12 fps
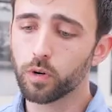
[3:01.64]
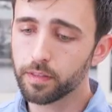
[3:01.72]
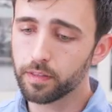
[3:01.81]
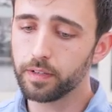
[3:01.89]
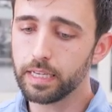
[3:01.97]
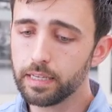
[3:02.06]
One
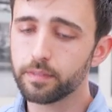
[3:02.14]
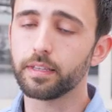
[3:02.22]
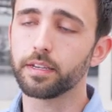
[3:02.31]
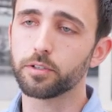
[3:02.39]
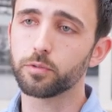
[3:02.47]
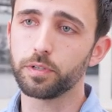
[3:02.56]
of the neat
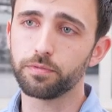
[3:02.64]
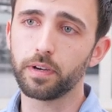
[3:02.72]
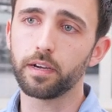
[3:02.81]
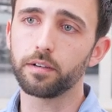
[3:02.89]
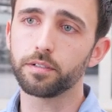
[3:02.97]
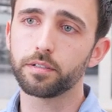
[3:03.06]
things we
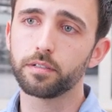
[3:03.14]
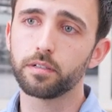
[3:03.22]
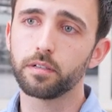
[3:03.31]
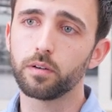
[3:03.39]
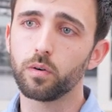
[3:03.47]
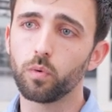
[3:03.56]
found
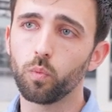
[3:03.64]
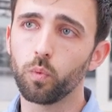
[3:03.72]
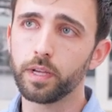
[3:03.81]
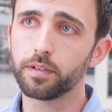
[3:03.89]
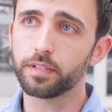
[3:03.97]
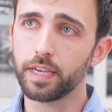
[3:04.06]

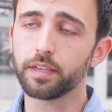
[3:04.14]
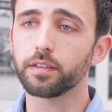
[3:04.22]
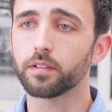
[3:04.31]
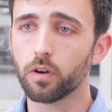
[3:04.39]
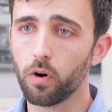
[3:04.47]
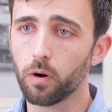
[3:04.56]
when
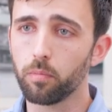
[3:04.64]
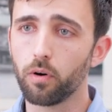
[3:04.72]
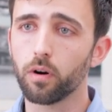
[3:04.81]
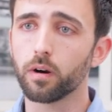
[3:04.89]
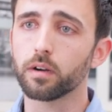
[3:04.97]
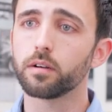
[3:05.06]
taking the car
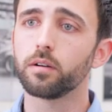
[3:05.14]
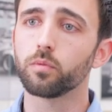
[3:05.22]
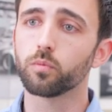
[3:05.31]
apart,